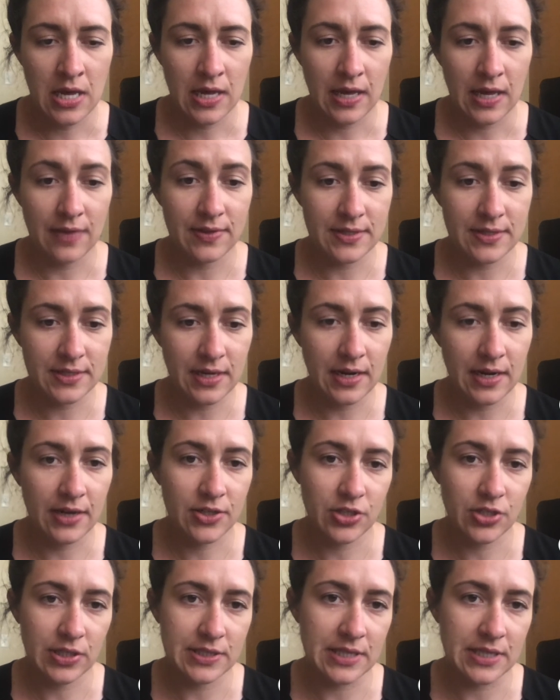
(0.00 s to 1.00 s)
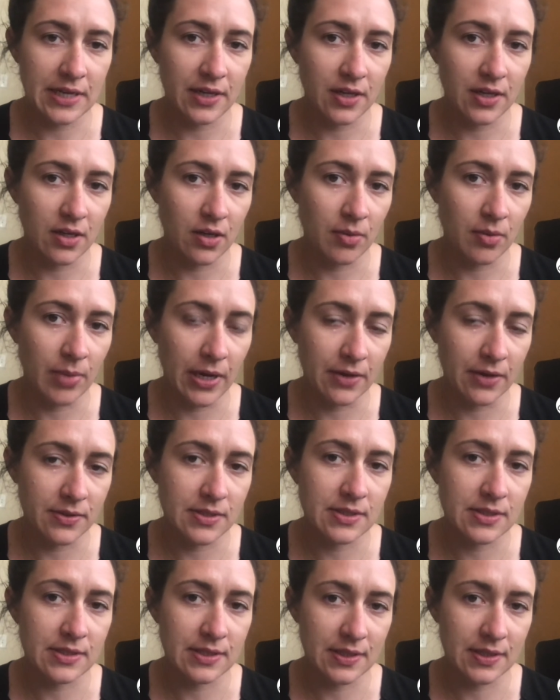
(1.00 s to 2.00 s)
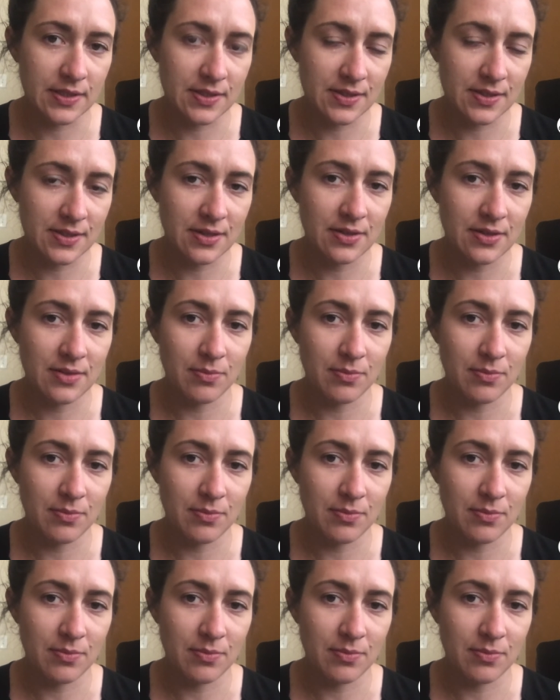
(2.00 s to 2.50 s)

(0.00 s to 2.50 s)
and this can actually take about 6